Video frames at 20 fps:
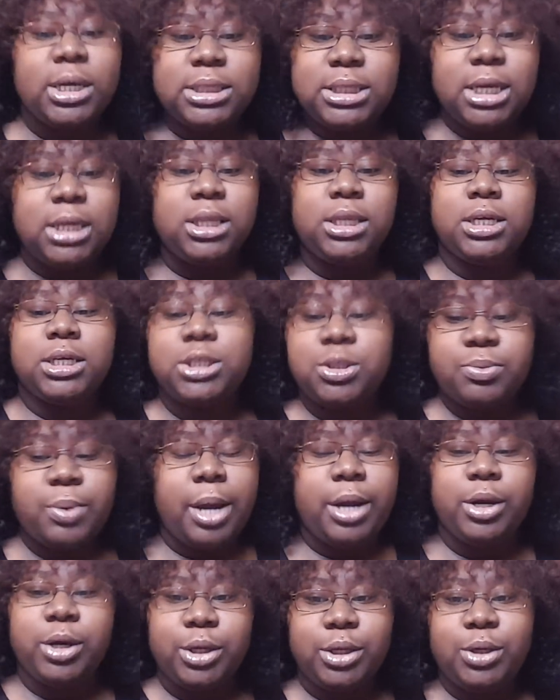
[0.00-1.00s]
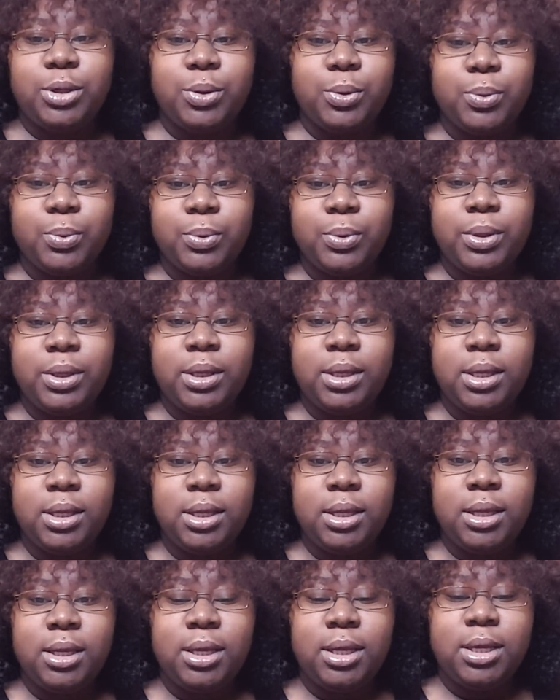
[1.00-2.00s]
as it looks right on you.
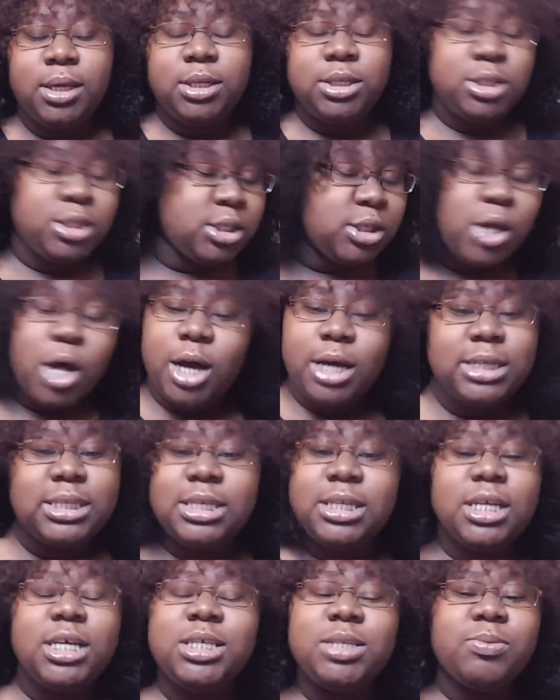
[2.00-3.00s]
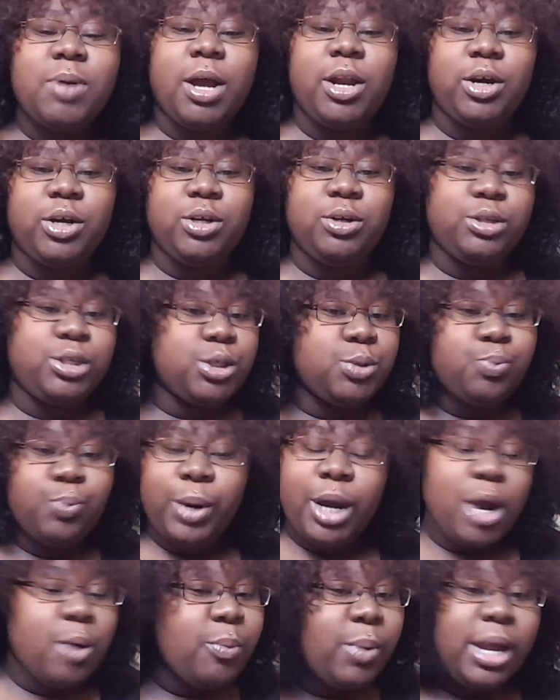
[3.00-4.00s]
As long as it looks right on you. Just
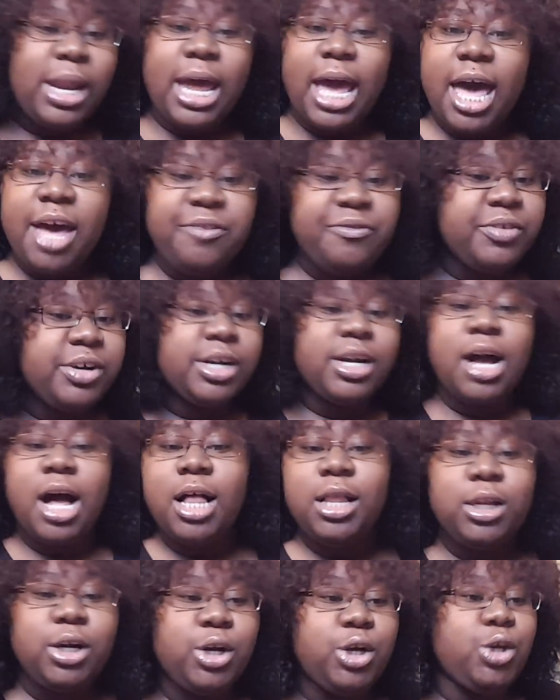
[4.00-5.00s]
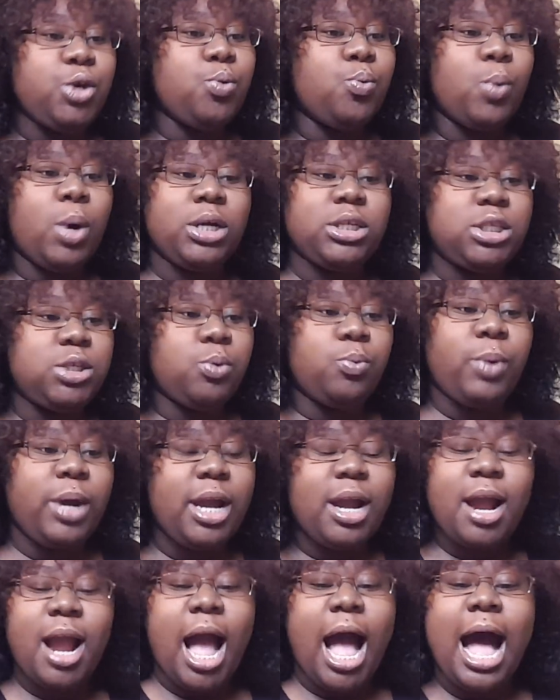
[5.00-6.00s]
wear whatever color you want to
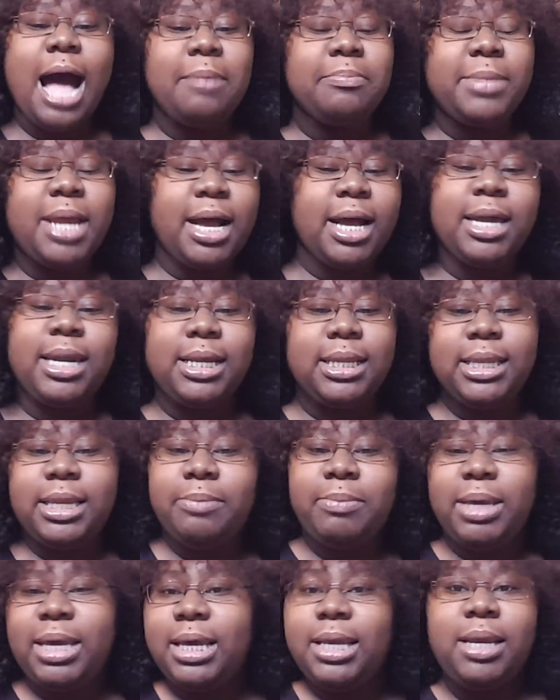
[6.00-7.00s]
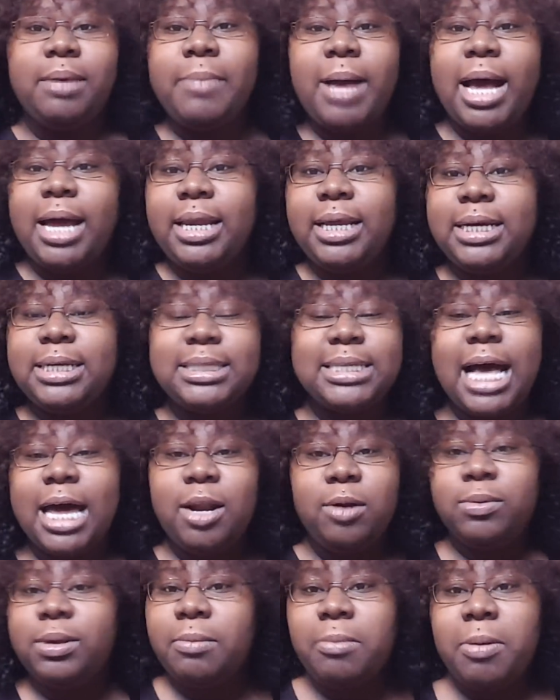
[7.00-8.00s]
wear. I'm not going to limit anybody because I
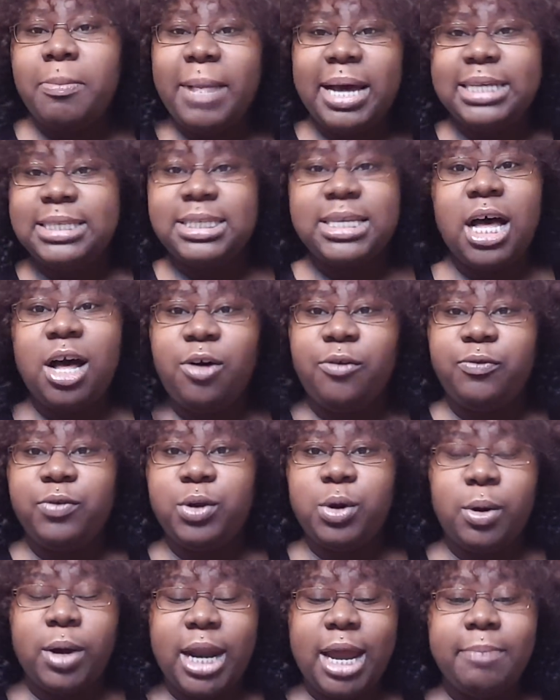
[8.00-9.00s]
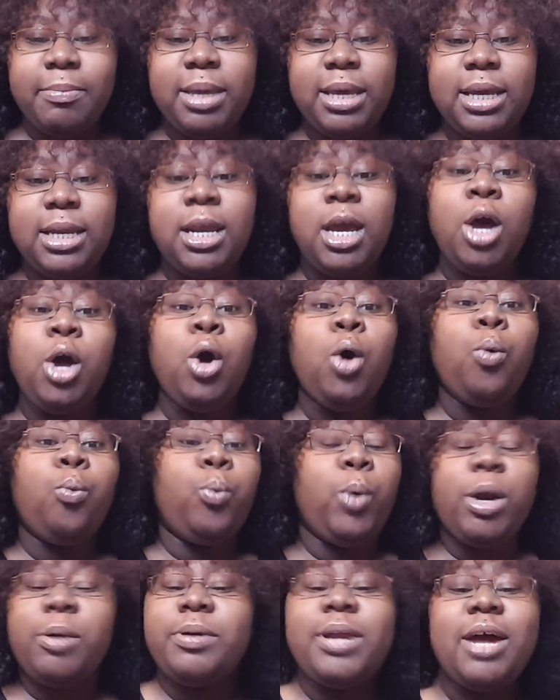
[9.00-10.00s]
don't limit myself. You know what I mean?
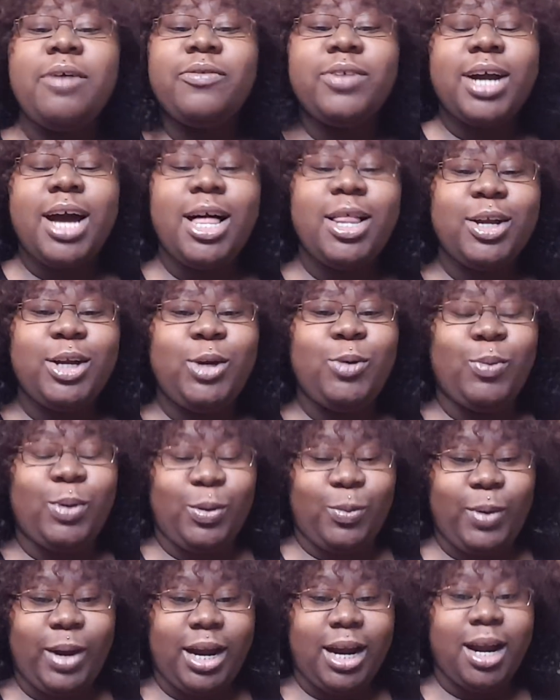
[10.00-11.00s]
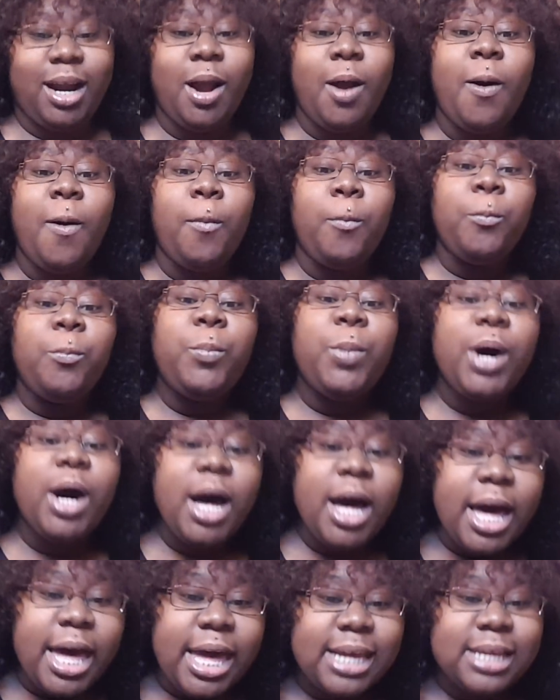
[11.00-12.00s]
Wear whatever color you want to wear.
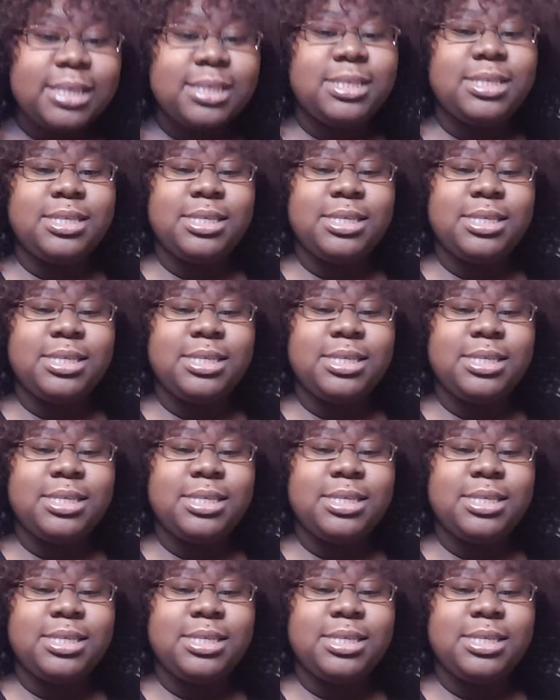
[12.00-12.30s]
But